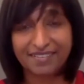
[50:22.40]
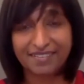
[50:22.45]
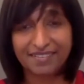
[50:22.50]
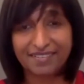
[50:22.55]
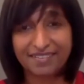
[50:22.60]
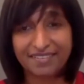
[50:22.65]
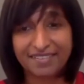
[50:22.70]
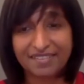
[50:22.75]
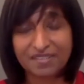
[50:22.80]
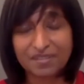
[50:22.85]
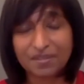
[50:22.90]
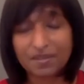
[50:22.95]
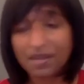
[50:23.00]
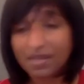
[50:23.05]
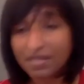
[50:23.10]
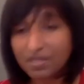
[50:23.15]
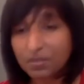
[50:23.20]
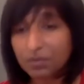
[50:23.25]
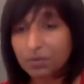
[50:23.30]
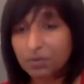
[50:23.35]
So
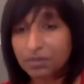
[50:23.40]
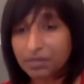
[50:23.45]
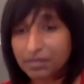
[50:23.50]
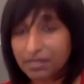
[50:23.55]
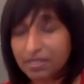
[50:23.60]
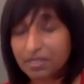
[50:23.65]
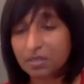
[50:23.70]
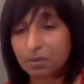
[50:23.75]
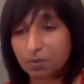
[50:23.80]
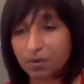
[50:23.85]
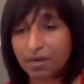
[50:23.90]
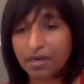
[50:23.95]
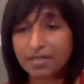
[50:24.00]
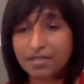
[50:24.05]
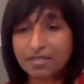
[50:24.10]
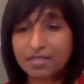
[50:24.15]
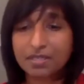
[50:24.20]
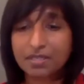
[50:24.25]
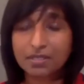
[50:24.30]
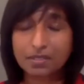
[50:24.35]
that's really
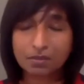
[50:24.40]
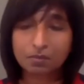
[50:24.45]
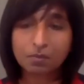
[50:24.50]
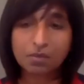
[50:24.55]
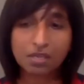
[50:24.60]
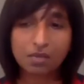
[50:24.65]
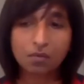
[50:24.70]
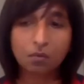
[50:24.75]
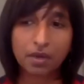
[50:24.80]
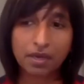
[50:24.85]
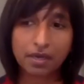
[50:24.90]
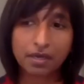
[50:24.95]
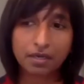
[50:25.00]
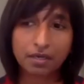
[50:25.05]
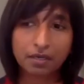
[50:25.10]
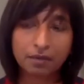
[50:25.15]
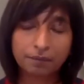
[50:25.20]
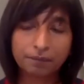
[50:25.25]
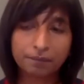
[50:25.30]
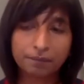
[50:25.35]
surprising to me,
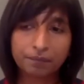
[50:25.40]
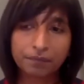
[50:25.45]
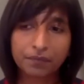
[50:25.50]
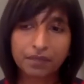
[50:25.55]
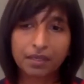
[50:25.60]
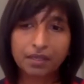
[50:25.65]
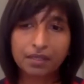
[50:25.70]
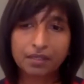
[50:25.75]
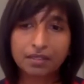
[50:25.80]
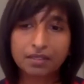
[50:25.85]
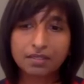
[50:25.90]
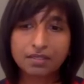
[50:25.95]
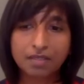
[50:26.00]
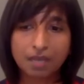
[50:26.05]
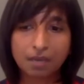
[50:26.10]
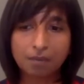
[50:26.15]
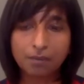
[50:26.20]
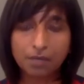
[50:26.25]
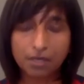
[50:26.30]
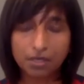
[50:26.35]
where
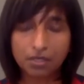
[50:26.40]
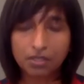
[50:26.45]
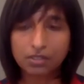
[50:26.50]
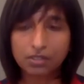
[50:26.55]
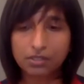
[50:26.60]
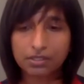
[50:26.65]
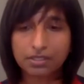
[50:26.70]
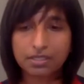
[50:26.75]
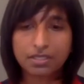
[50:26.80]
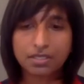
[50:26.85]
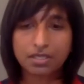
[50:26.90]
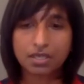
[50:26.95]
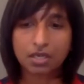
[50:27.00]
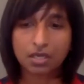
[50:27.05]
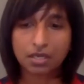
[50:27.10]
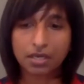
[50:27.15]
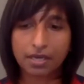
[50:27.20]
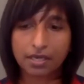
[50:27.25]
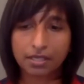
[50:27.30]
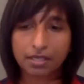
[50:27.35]
some integralists are
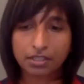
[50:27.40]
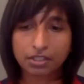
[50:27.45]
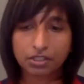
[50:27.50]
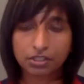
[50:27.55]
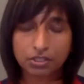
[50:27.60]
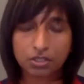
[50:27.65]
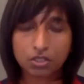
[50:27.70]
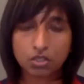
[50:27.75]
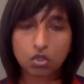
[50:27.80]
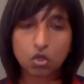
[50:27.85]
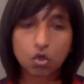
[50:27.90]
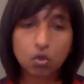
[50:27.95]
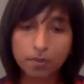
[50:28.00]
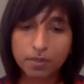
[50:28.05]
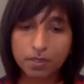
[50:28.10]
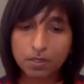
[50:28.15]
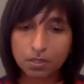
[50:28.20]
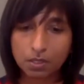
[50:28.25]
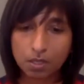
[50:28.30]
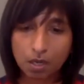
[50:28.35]
actually so
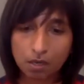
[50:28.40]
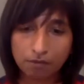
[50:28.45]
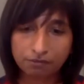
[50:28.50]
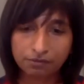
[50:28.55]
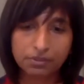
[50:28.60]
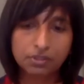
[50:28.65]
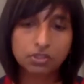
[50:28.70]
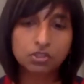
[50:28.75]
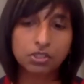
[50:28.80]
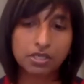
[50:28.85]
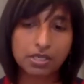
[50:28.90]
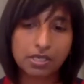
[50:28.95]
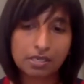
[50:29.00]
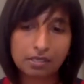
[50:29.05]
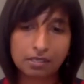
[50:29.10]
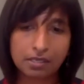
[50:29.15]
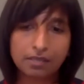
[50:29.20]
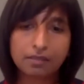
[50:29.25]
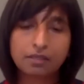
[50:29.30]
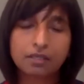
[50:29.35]
pissed off with green
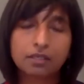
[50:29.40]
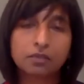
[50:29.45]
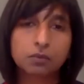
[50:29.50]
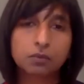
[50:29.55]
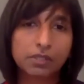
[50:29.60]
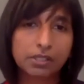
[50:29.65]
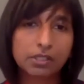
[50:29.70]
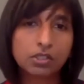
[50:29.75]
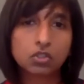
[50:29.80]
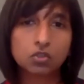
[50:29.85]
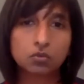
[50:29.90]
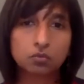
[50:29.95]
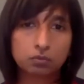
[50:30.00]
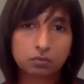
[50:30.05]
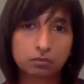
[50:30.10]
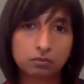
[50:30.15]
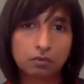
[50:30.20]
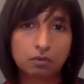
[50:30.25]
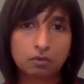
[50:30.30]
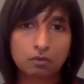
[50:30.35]
that they're willing to
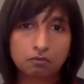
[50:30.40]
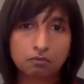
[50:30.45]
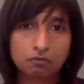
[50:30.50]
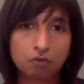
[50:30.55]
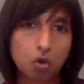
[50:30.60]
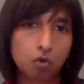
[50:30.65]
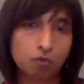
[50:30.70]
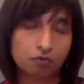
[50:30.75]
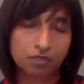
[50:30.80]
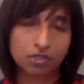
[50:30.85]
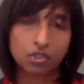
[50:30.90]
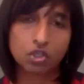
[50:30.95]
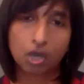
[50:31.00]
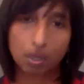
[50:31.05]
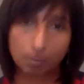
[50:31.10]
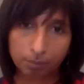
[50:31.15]
vote for Trump,